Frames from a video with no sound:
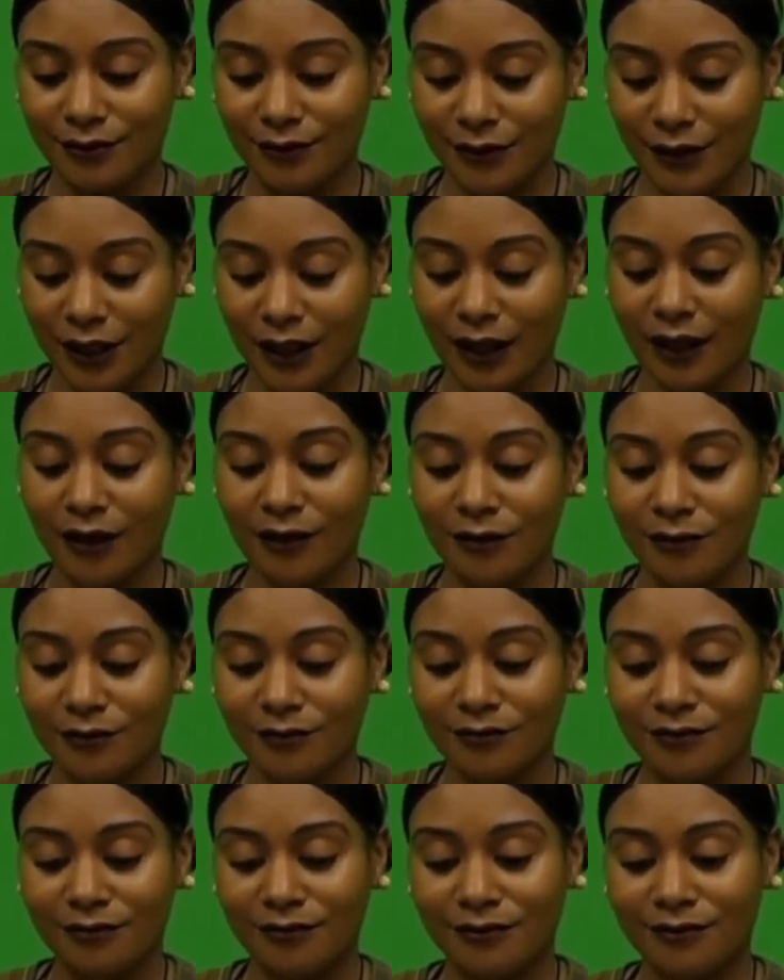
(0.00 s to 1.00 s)
glow.
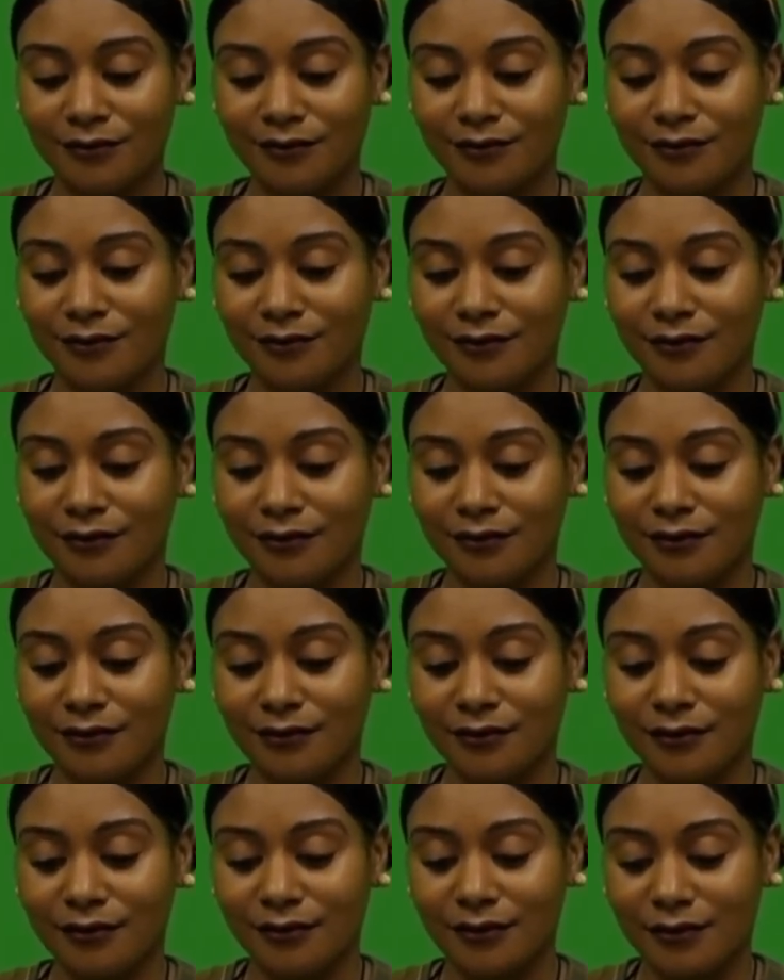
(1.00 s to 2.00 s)

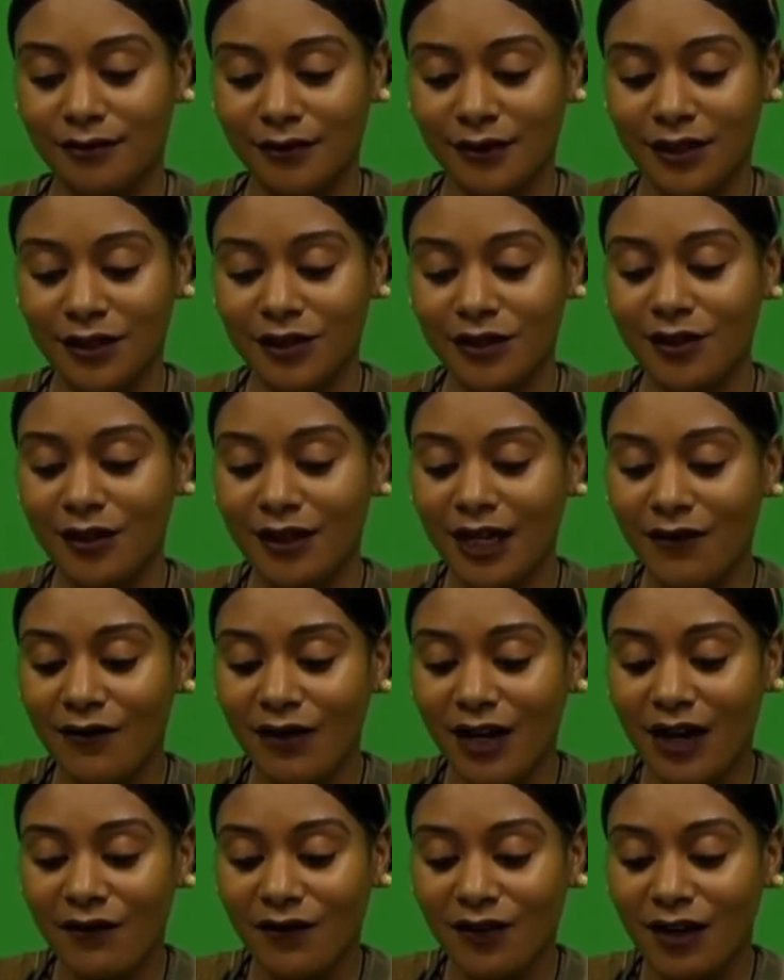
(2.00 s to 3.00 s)
Because you can never
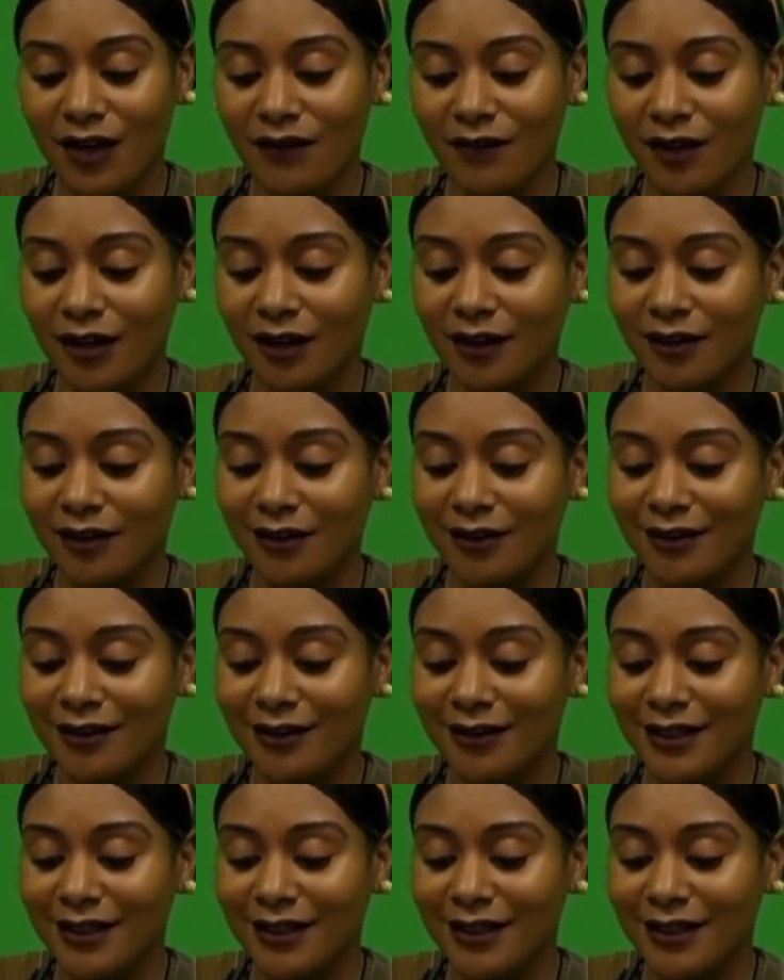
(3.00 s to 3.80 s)
have enough color.